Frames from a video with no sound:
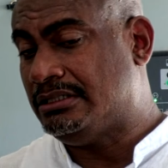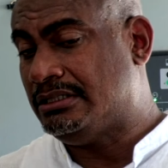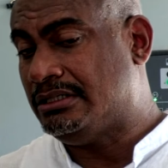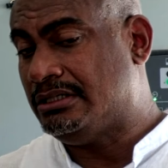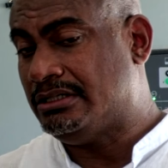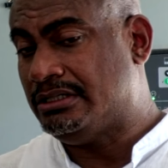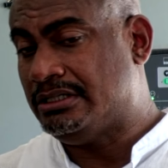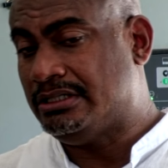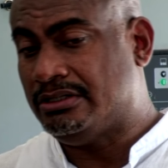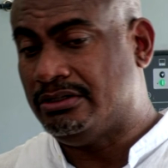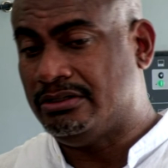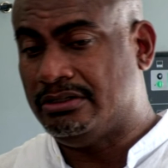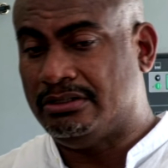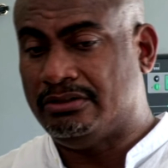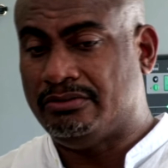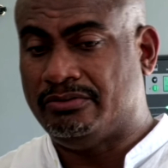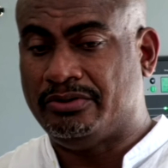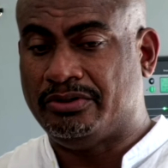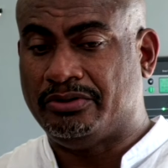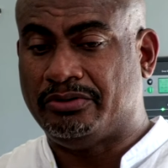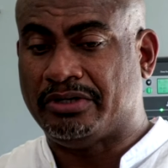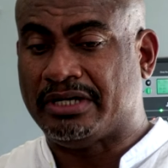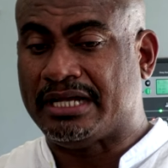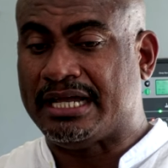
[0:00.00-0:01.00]
uh,
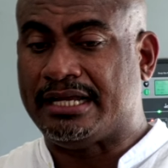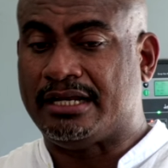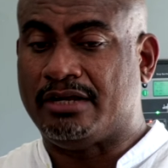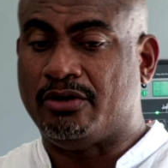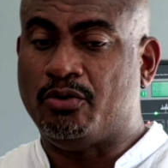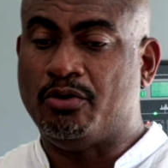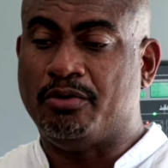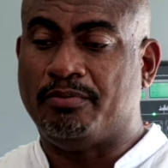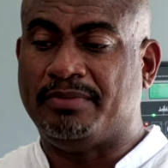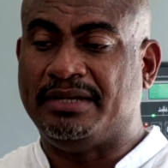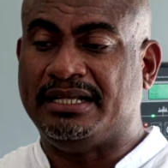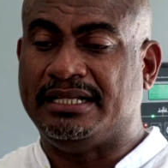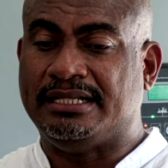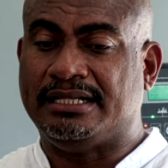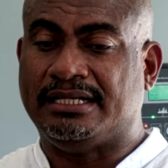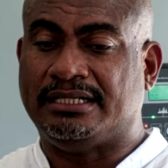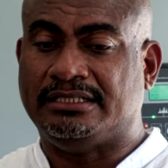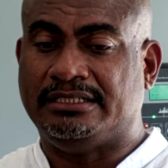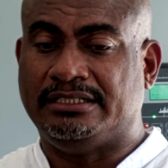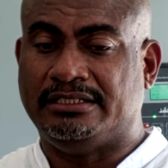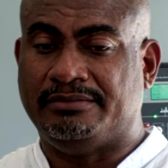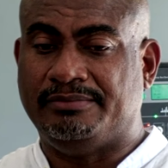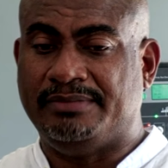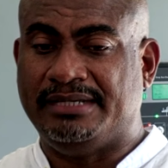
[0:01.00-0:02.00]
we were kind of hoping
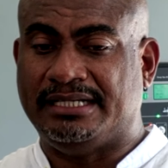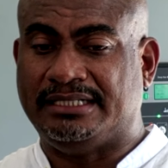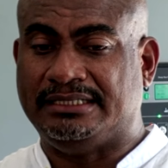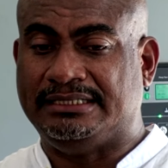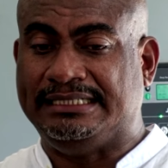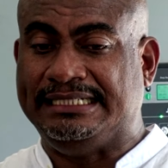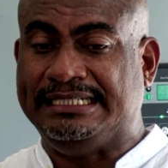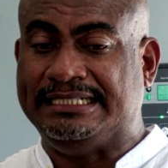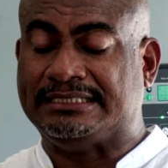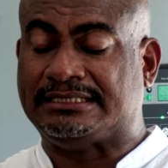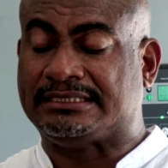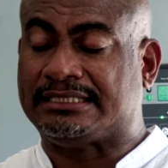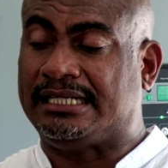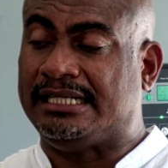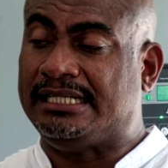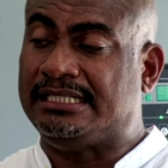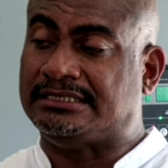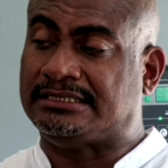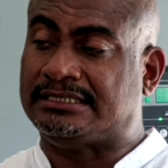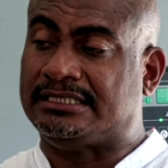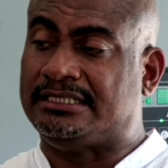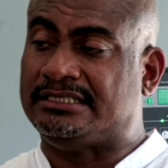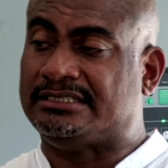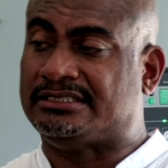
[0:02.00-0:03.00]
that there'll be a de
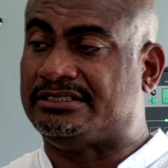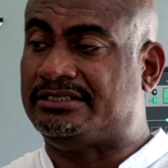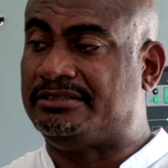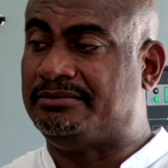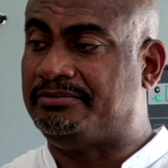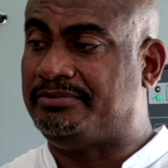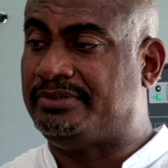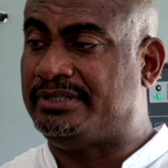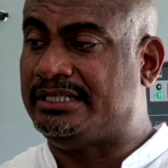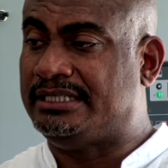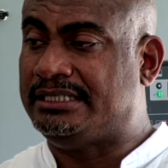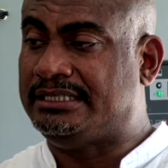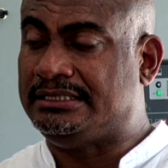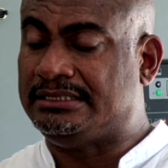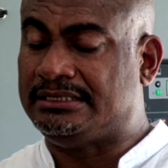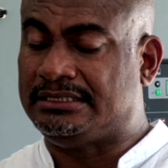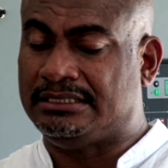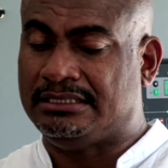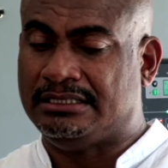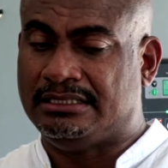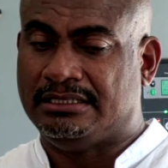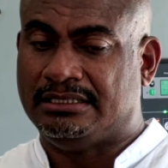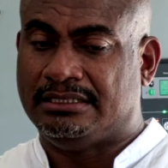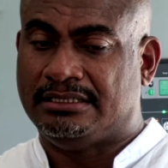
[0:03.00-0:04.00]
escalation at some point.
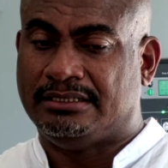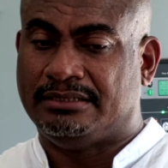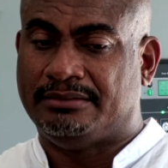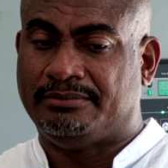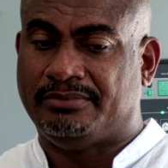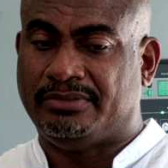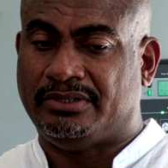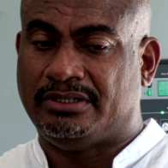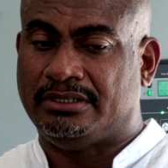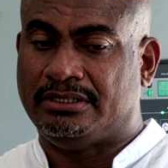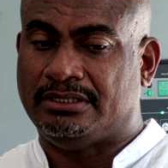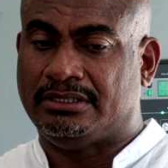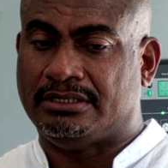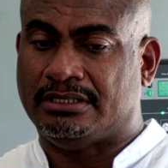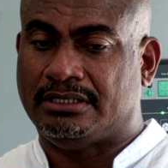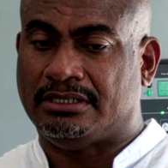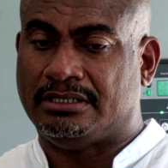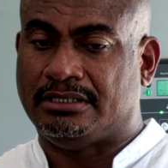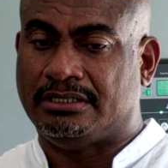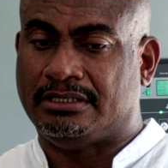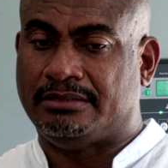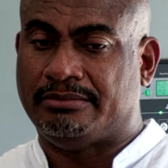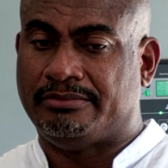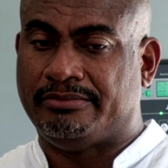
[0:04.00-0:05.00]
But
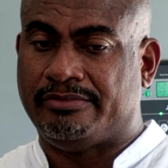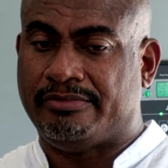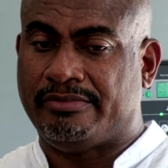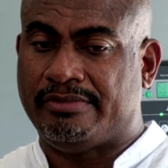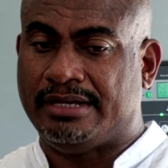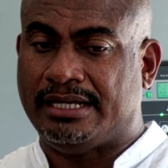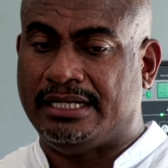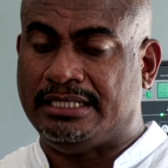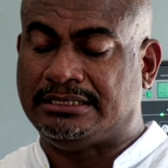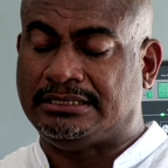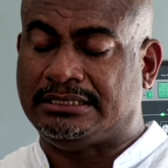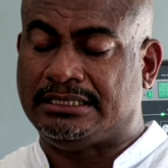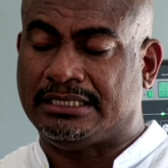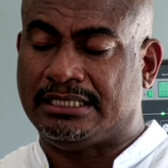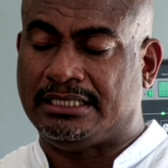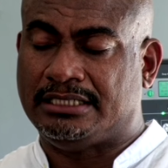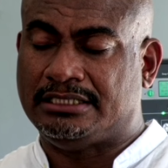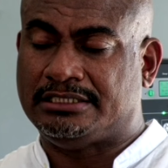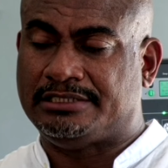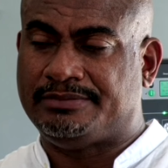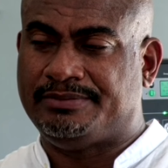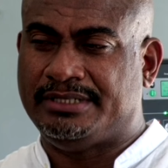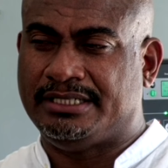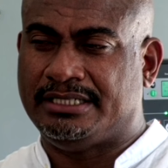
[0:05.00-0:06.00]
um,
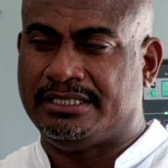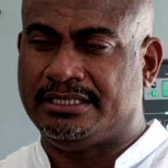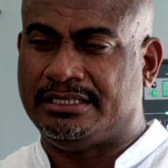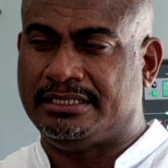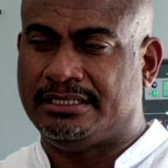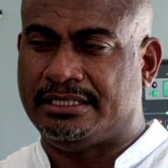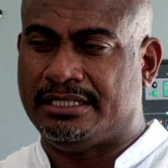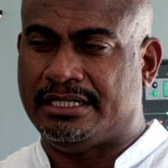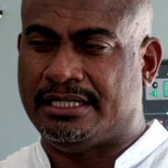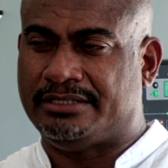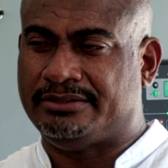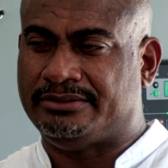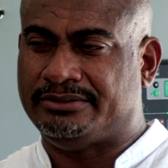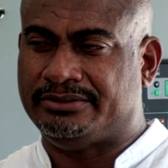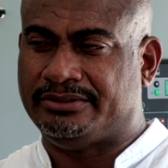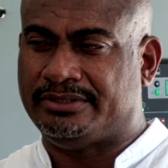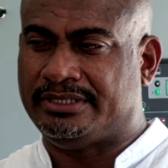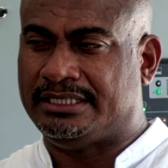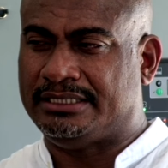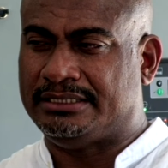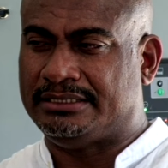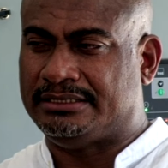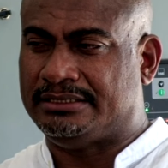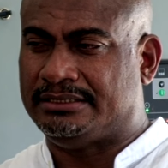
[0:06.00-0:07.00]
realistically speaking, I don't know
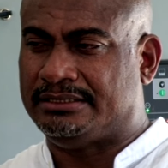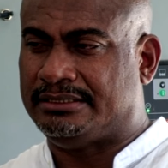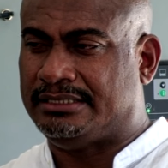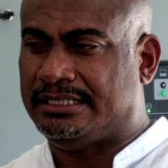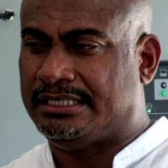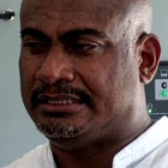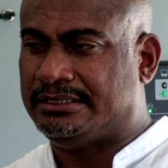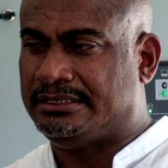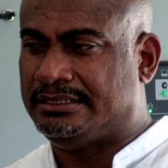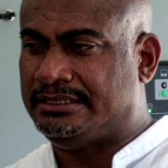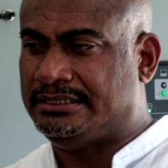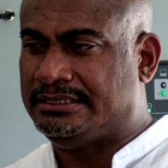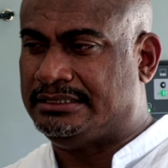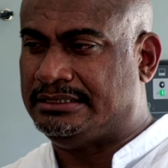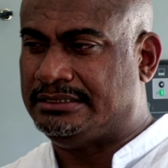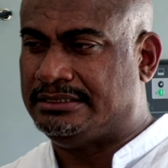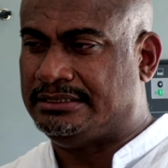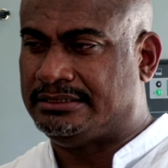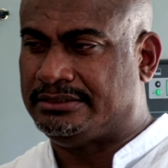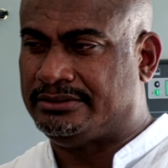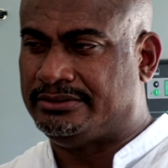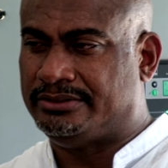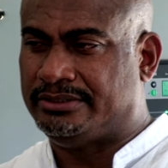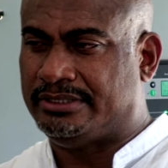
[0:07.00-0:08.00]
that that
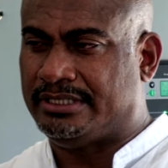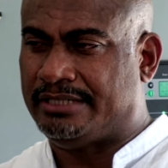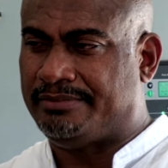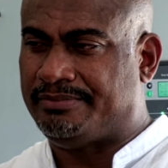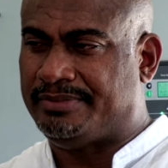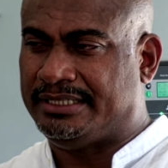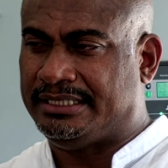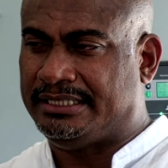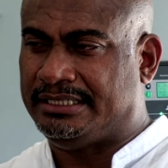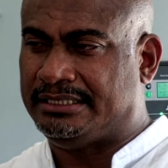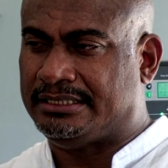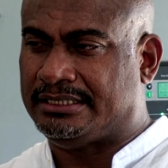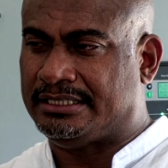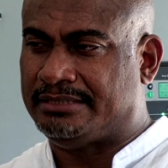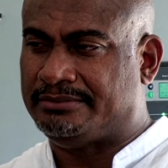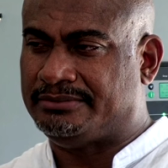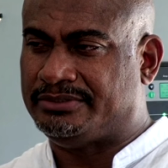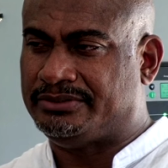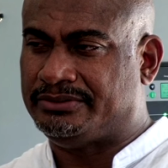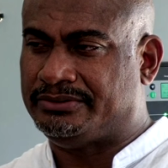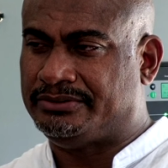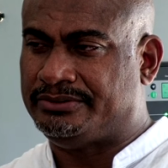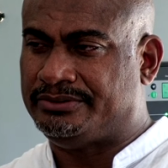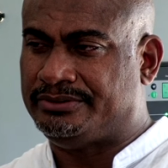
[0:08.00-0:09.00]
is going to happen anytime
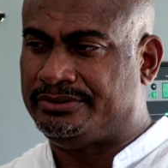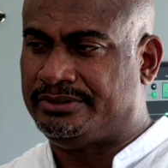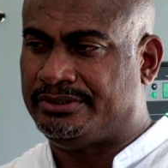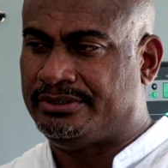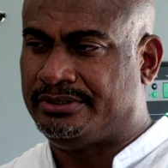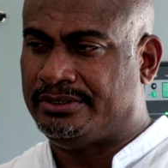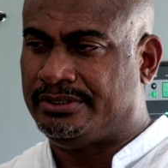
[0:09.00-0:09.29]
soon.